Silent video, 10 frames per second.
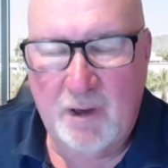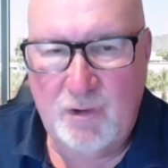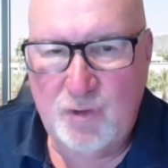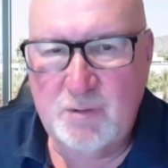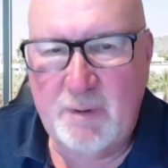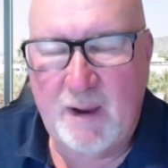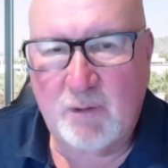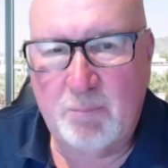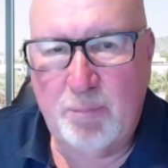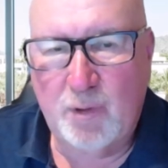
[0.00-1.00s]
You should be able
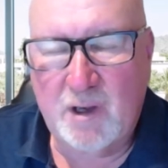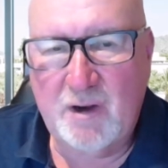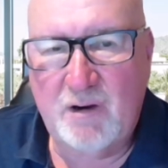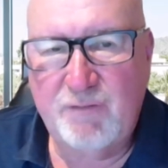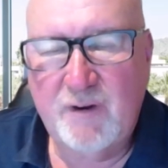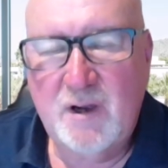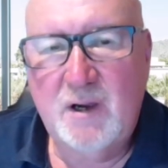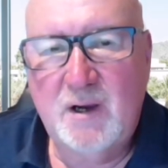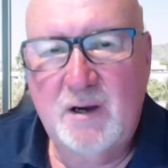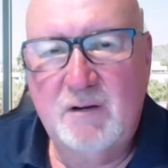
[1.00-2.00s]
to pull it off
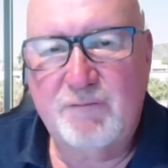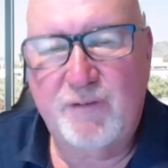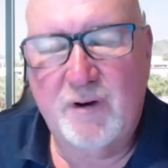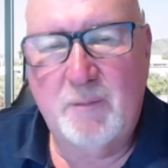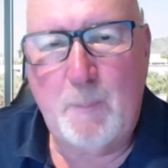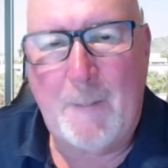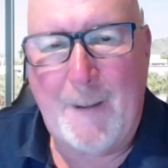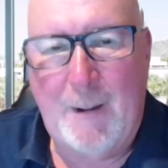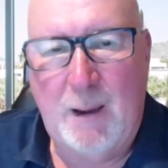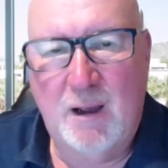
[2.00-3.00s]
from
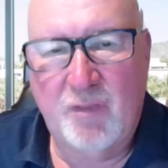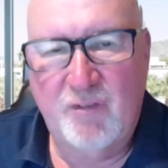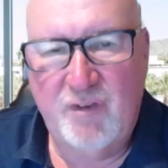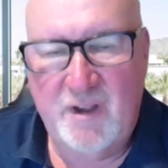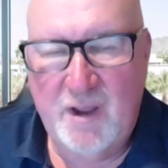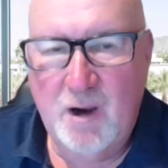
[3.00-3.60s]
the video,